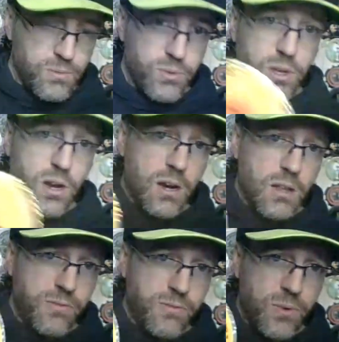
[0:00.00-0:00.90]
the
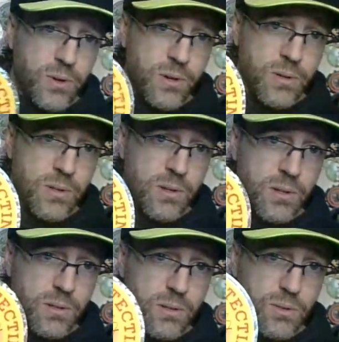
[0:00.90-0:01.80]
holofoil.
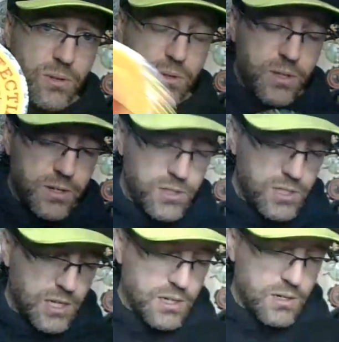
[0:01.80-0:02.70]
Little glitter sticker.